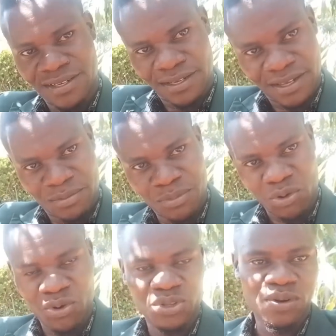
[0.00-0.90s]
Because
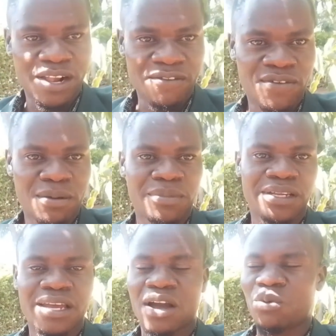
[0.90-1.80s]
you are a family. A
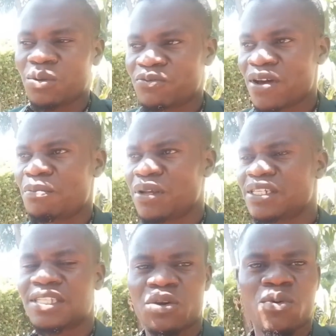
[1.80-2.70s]
good family is the
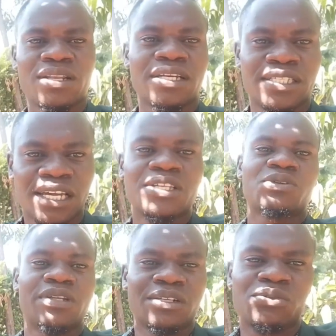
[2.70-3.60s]
one that tells you the
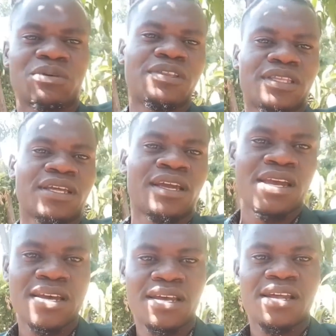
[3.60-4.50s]
truth.
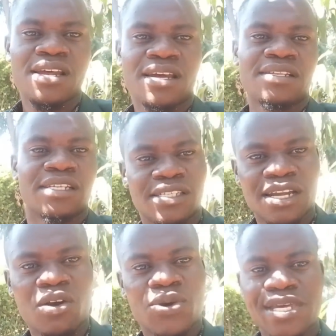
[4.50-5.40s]
That now
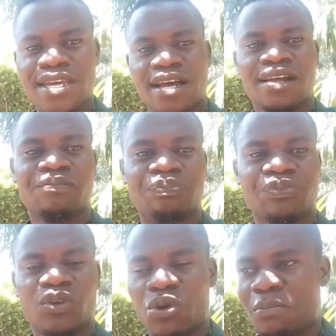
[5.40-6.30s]
here, you are
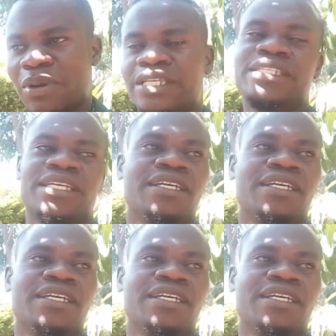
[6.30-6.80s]
messing.